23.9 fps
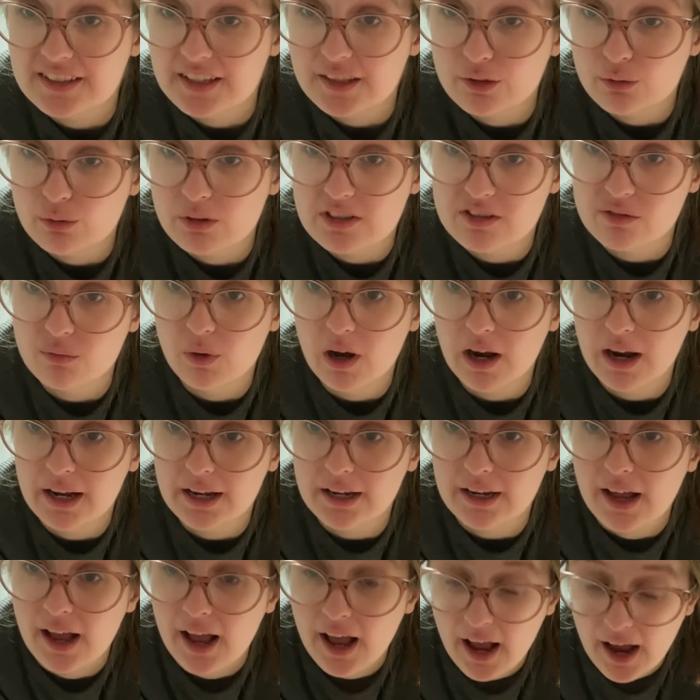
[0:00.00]
And the reason
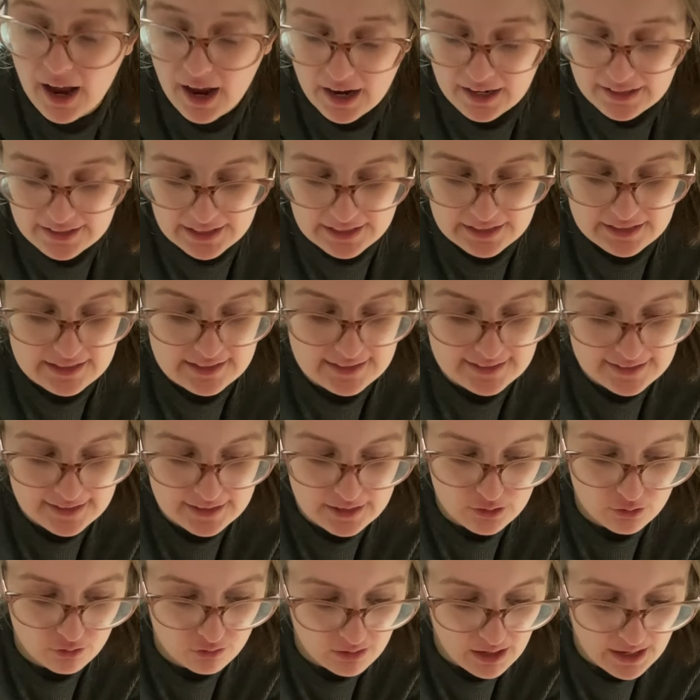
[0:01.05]
why I add these to
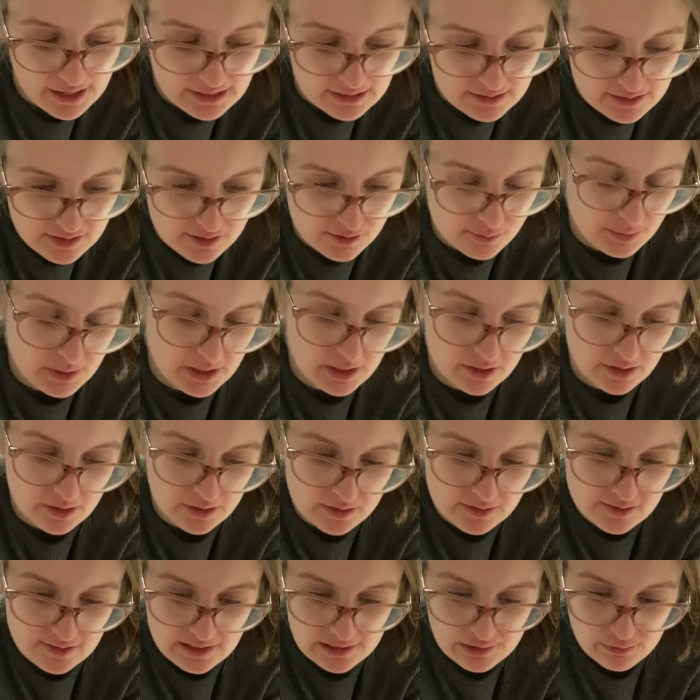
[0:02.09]
the grinds is
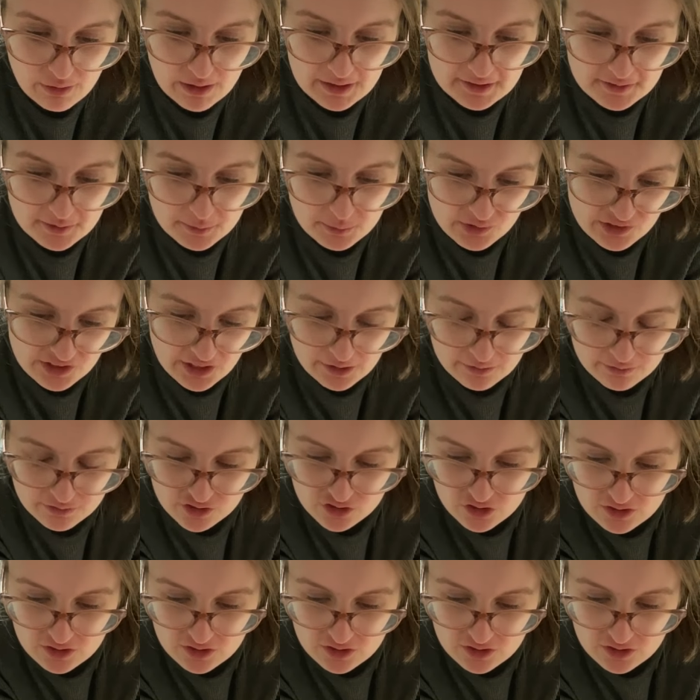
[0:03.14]
because the grinds themselves,